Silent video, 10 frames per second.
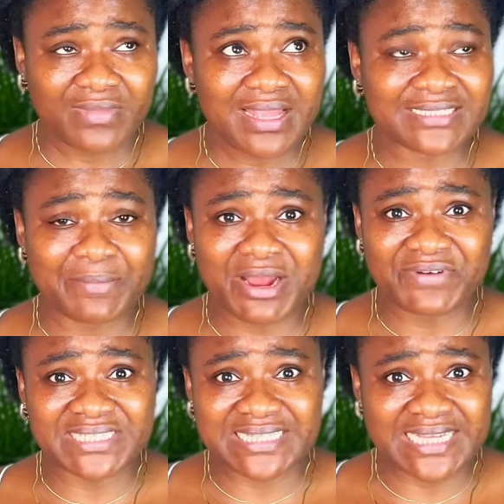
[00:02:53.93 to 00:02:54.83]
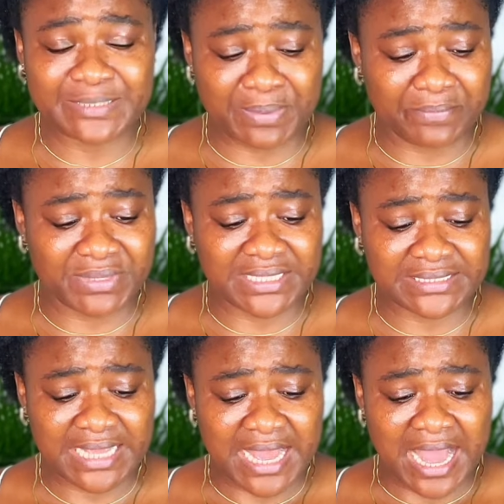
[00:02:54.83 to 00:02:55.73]
residence permit,
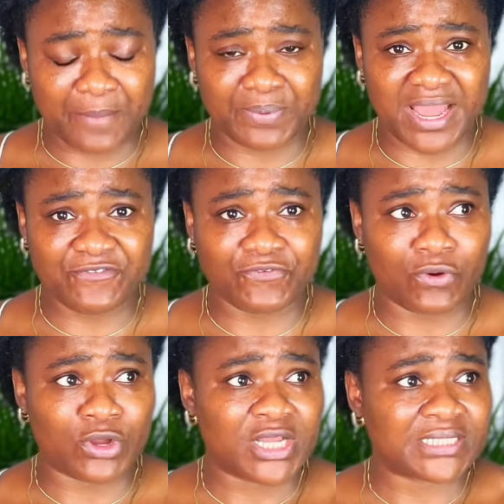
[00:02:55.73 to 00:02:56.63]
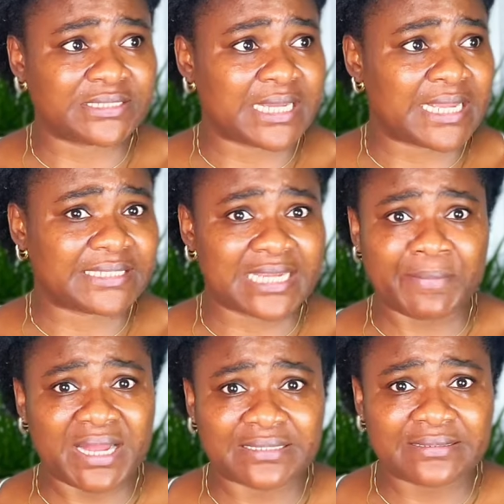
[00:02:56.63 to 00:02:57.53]
apply for
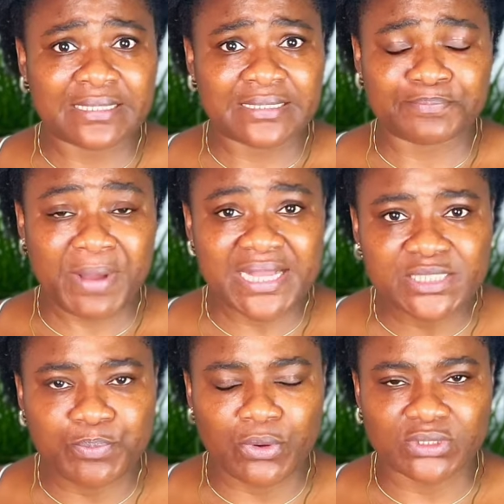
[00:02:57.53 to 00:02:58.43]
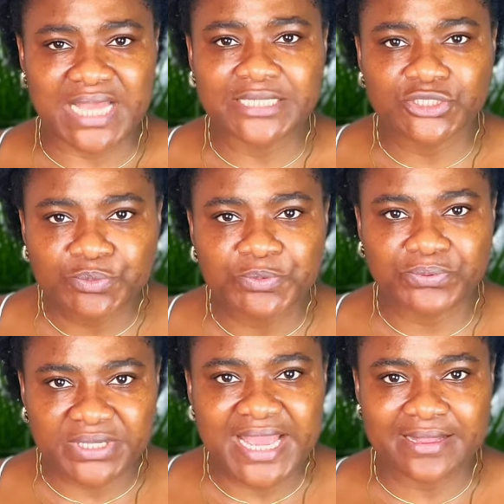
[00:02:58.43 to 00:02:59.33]
German passport? How did you people
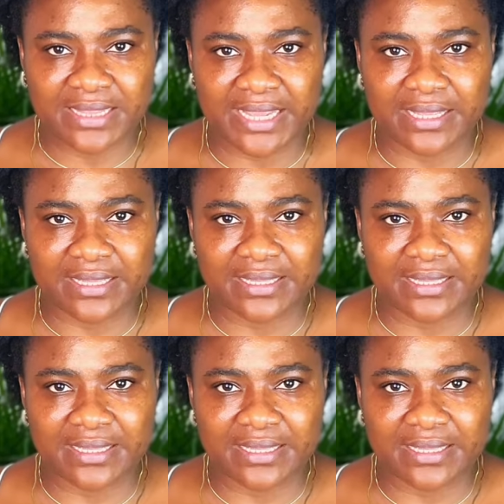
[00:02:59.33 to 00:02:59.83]
get there?